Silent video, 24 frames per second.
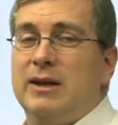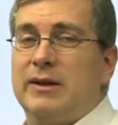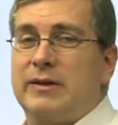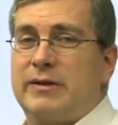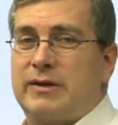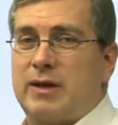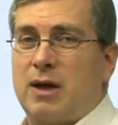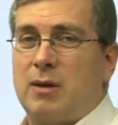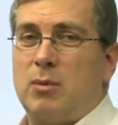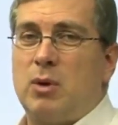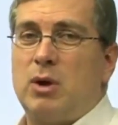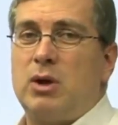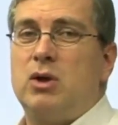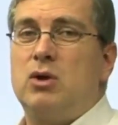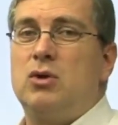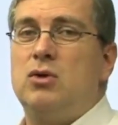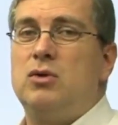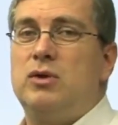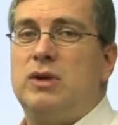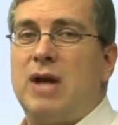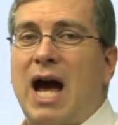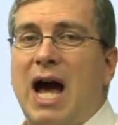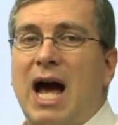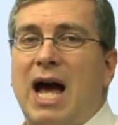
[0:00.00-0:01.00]
someone
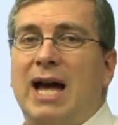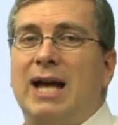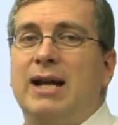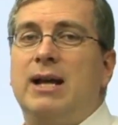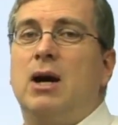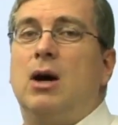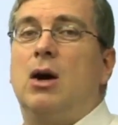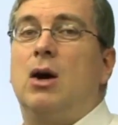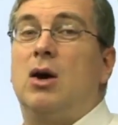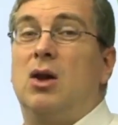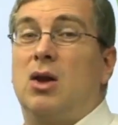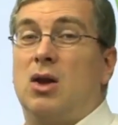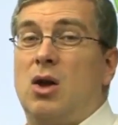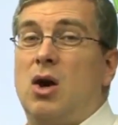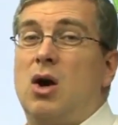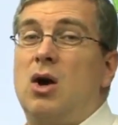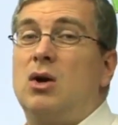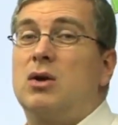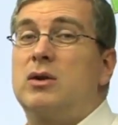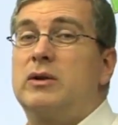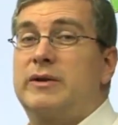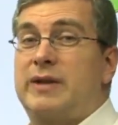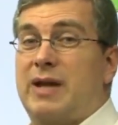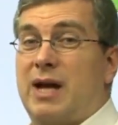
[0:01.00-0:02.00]
who died a
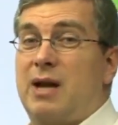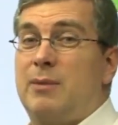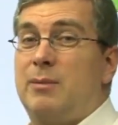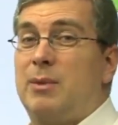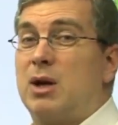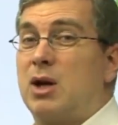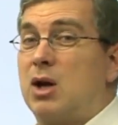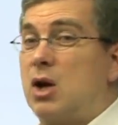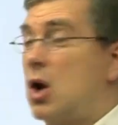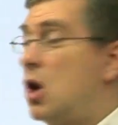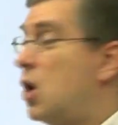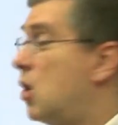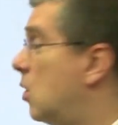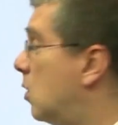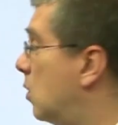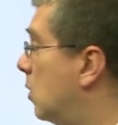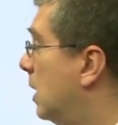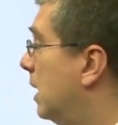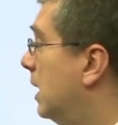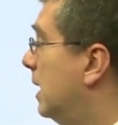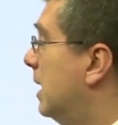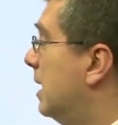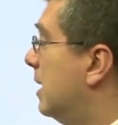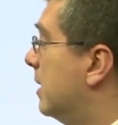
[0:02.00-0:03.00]
long time ago.